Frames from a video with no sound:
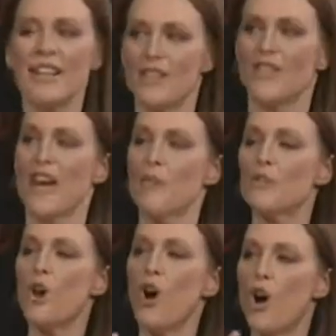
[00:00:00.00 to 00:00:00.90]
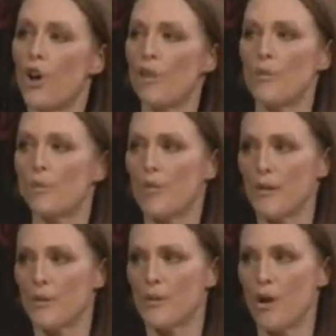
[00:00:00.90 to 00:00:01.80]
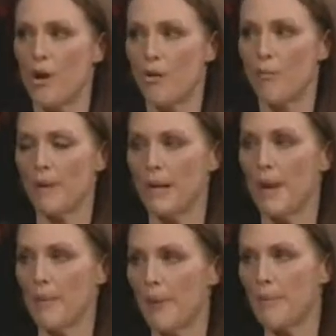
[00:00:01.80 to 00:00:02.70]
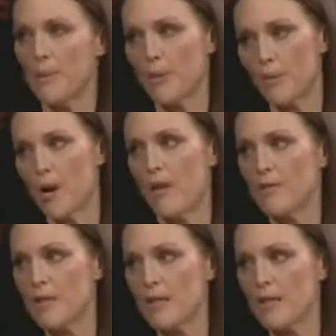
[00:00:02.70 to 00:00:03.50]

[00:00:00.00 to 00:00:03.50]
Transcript: So that was all made up. That was all improv.